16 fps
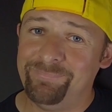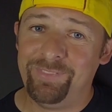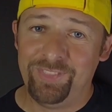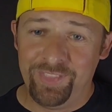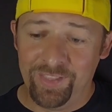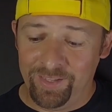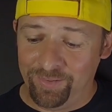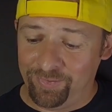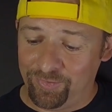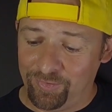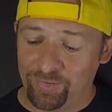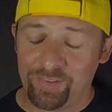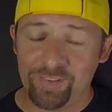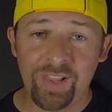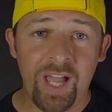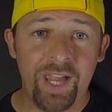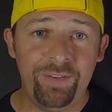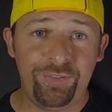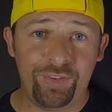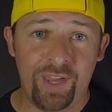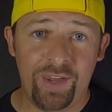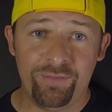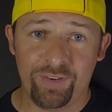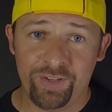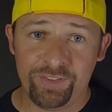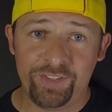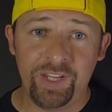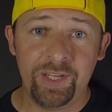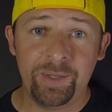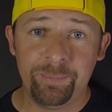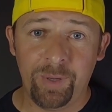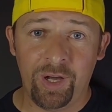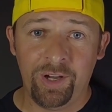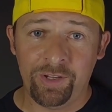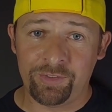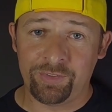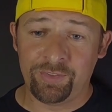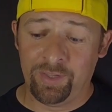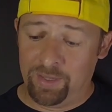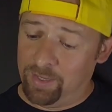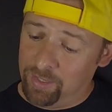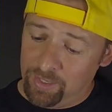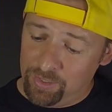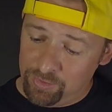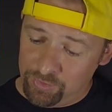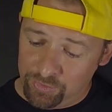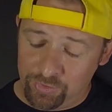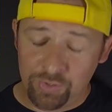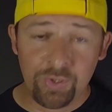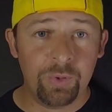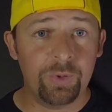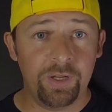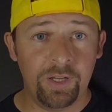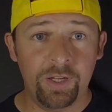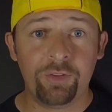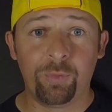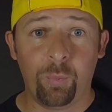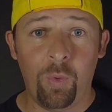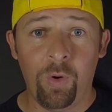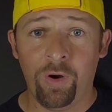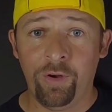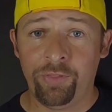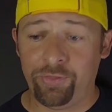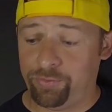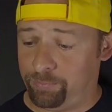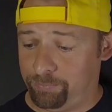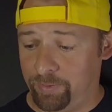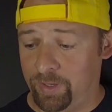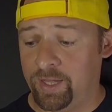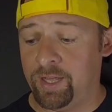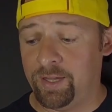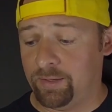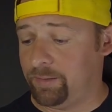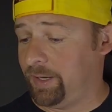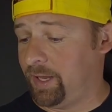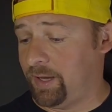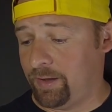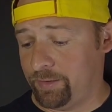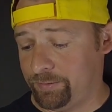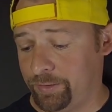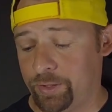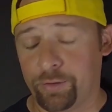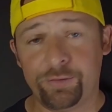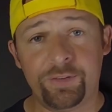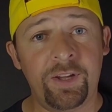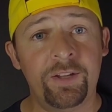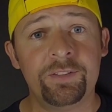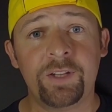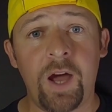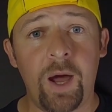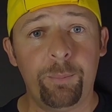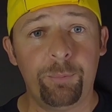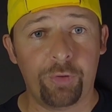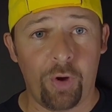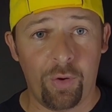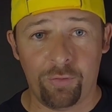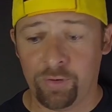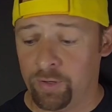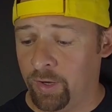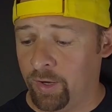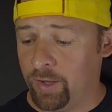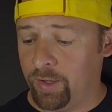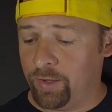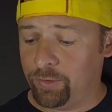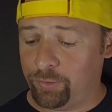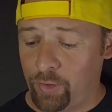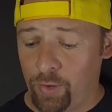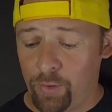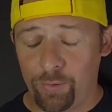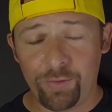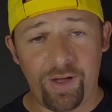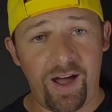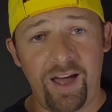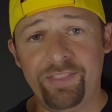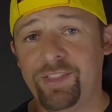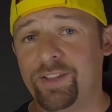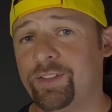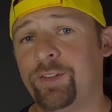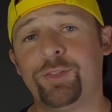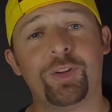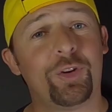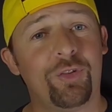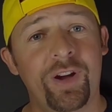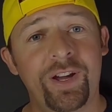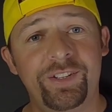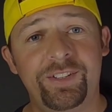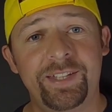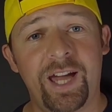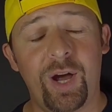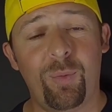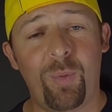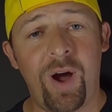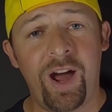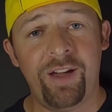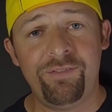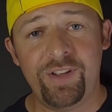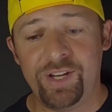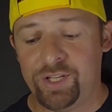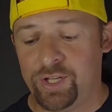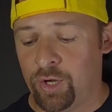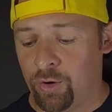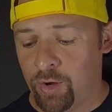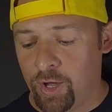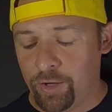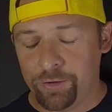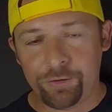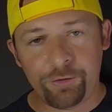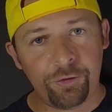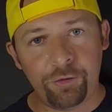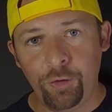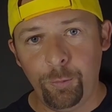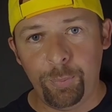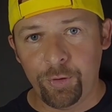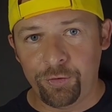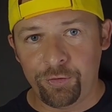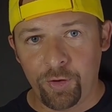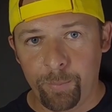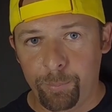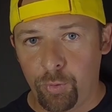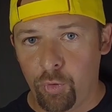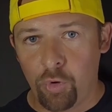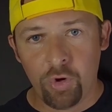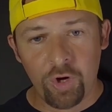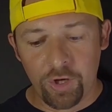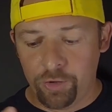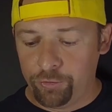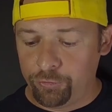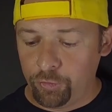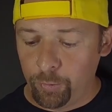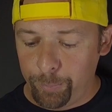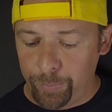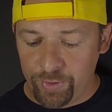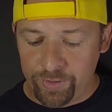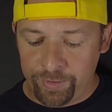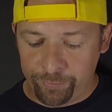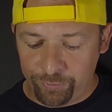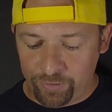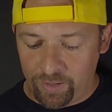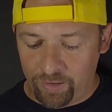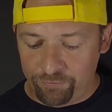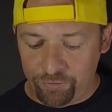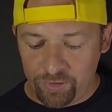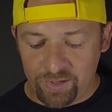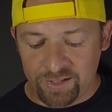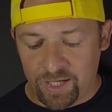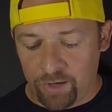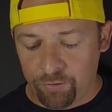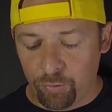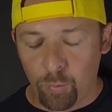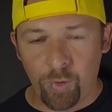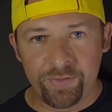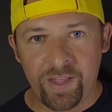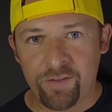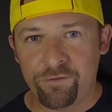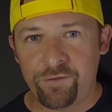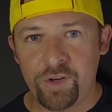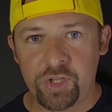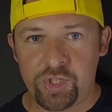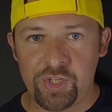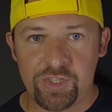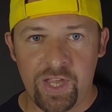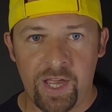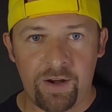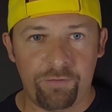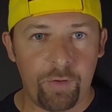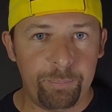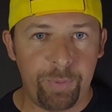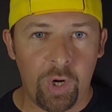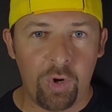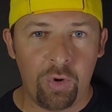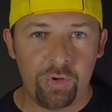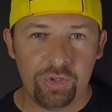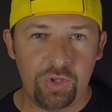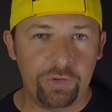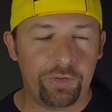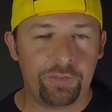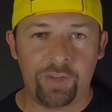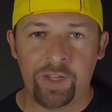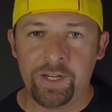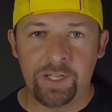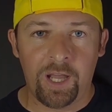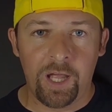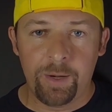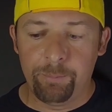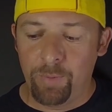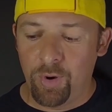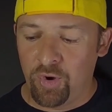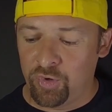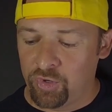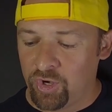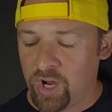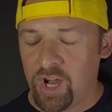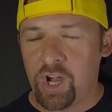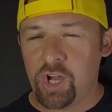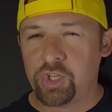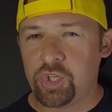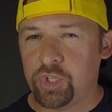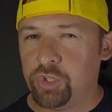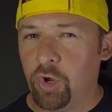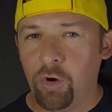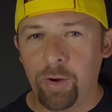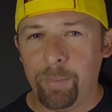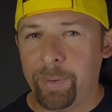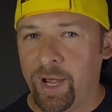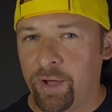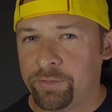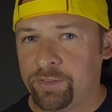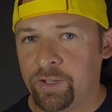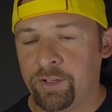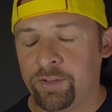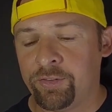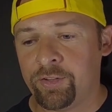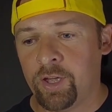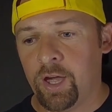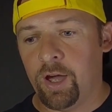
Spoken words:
this is a lifesaver. And $10, shoot, it's worth it, you know, 10 times over. So I think this is a great DIY video. Super simple, super easy. I feel like everyone that fishes out of a boat, uses any kind of motor, should know about this.